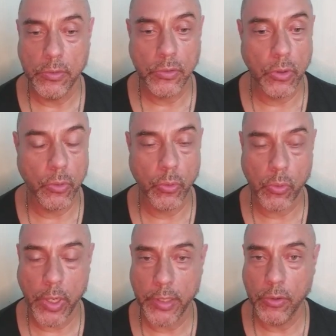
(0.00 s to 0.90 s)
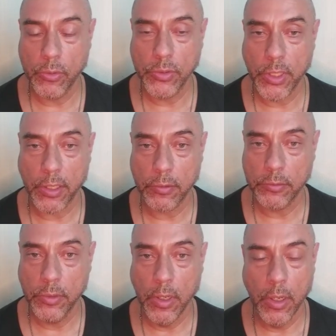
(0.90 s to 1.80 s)
So write those
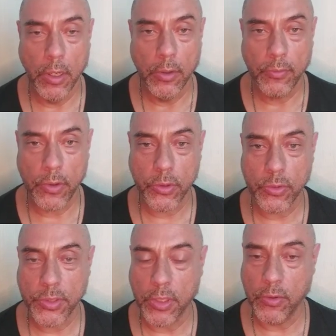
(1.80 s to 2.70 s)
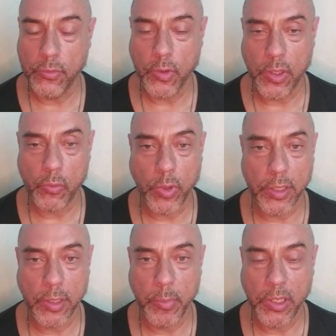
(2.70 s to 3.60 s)
down for yourself. You can
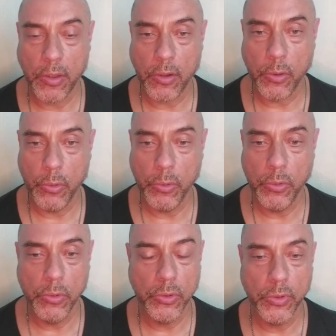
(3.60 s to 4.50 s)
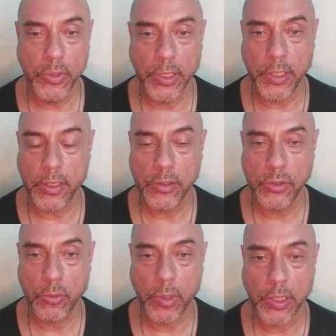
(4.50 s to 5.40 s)
write them in code in
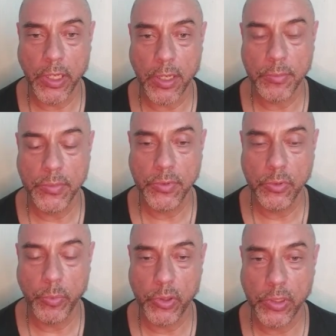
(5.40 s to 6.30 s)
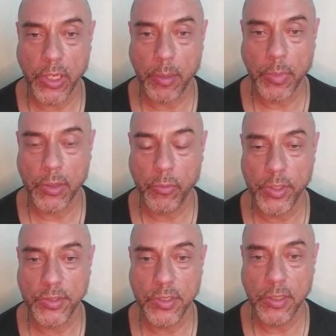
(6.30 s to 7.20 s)
case someone comes upon them and
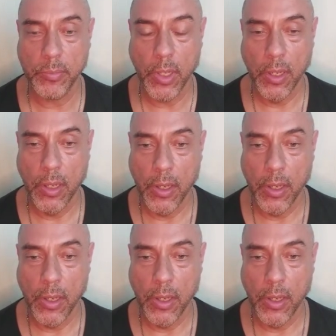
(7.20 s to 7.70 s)
reads them.